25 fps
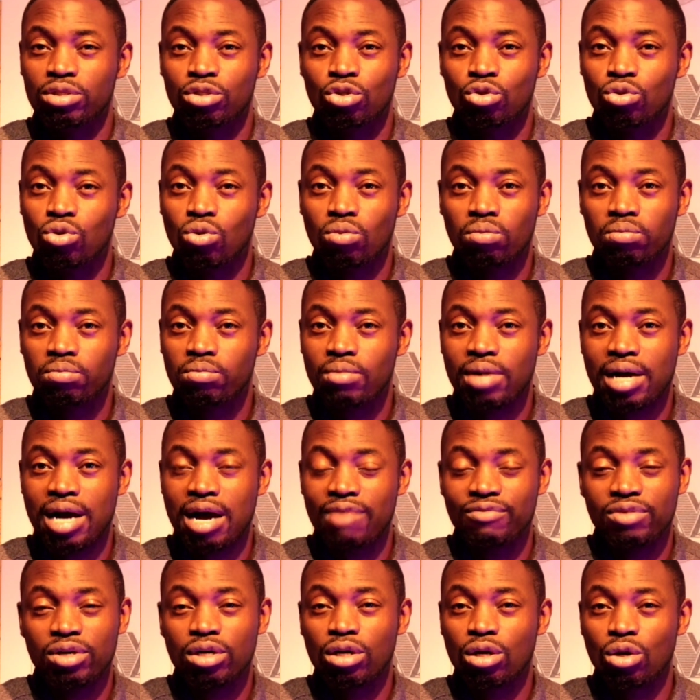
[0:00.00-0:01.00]
don't
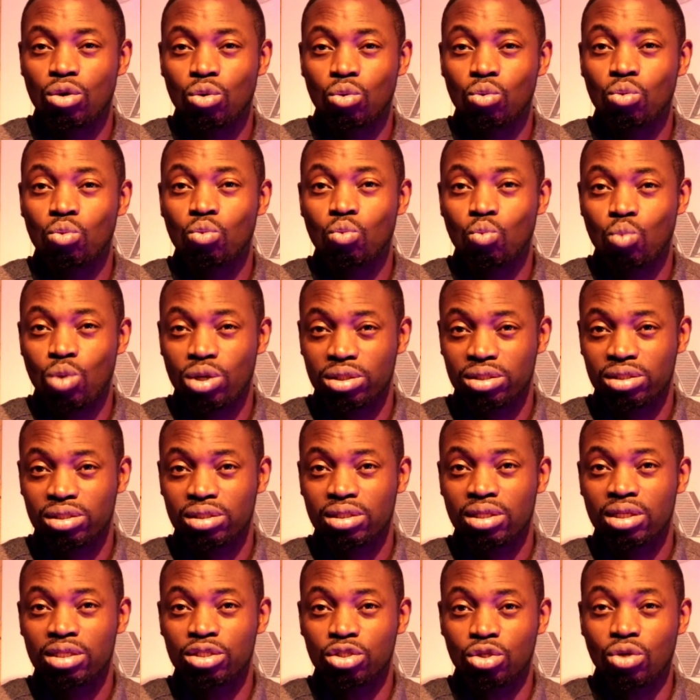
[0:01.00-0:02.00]
have a clue
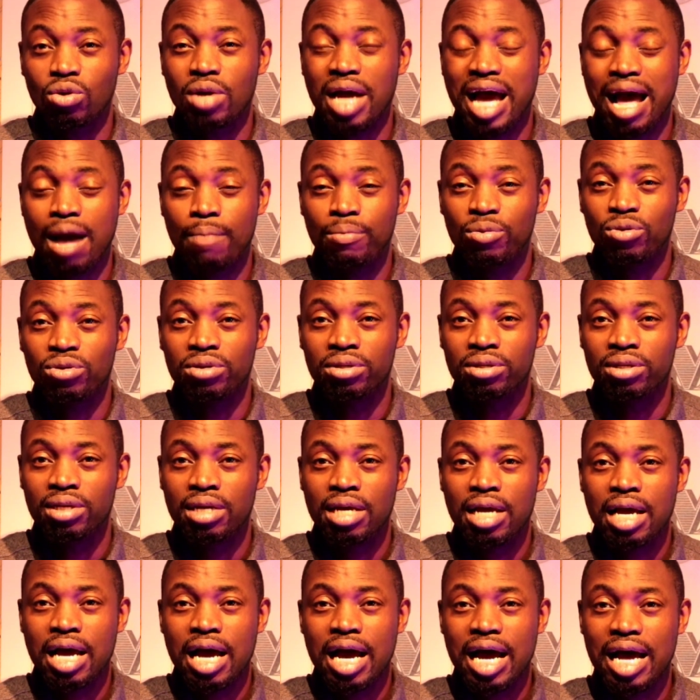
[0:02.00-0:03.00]
what's going to happen,
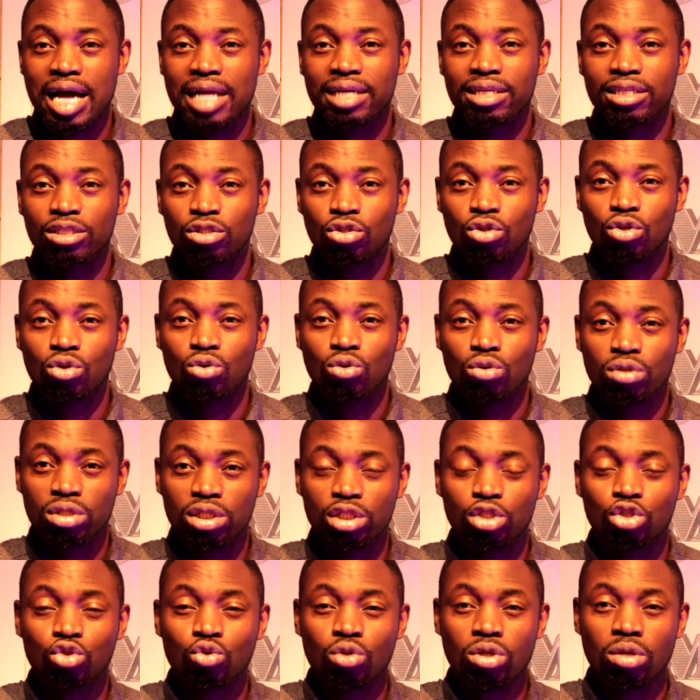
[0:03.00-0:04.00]
and it's going to
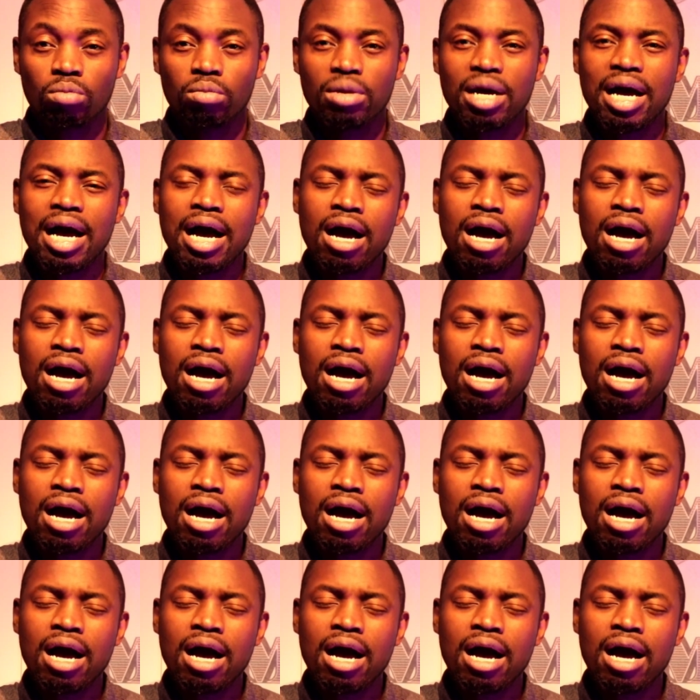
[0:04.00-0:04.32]
destroy you.